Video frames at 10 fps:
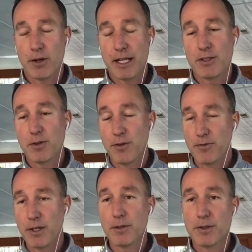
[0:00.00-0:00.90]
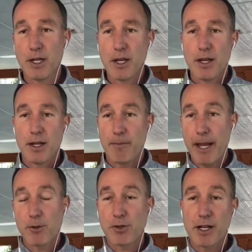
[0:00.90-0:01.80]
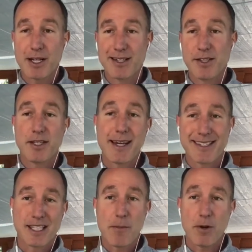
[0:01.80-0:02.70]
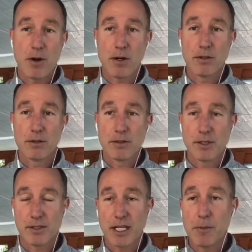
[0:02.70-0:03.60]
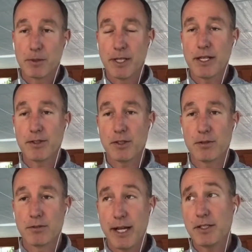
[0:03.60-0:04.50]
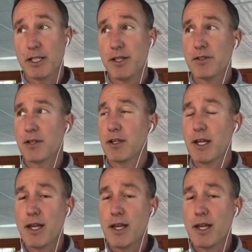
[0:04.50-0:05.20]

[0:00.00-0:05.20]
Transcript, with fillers: or into the field, MicroStrategy just had a seminar just a couple of days ago, actually yesterday.